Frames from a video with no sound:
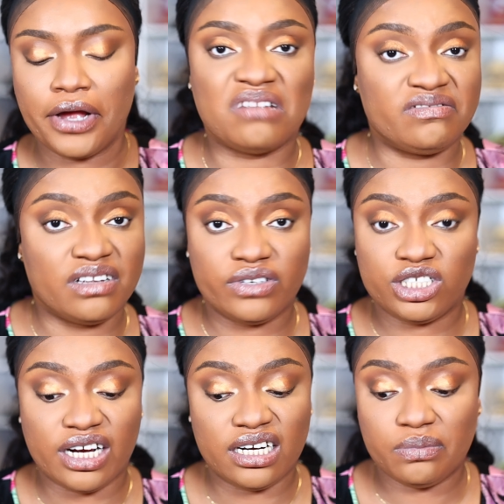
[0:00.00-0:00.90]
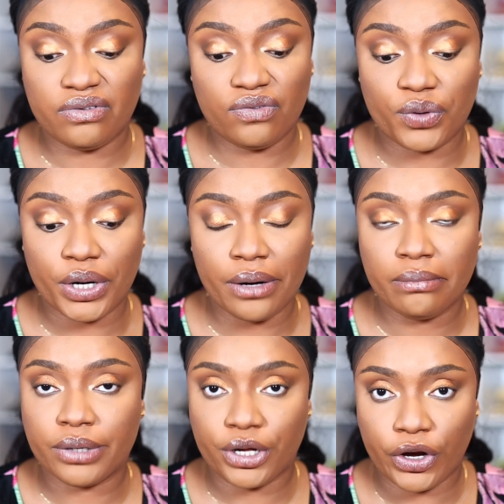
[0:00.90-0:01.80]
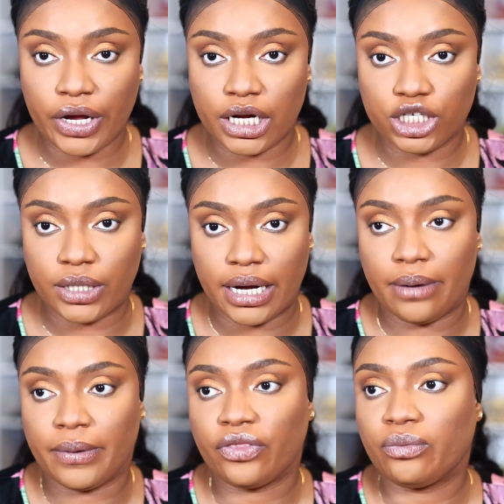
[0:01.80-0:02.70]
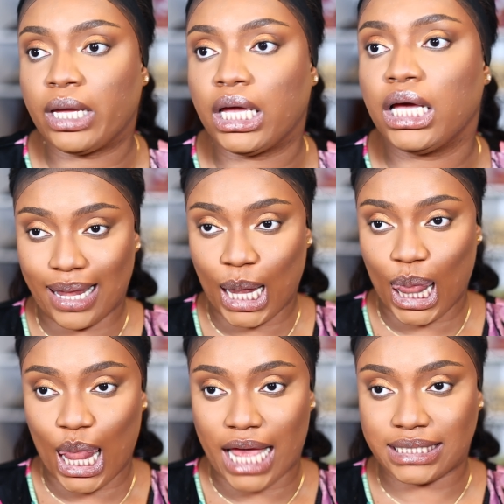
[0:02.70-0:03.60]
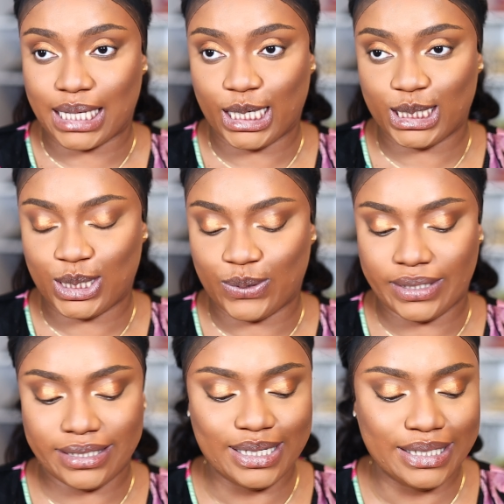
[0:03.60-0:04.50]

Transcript: I've never tried it before, but you're gonna try it with me. Let's get into it.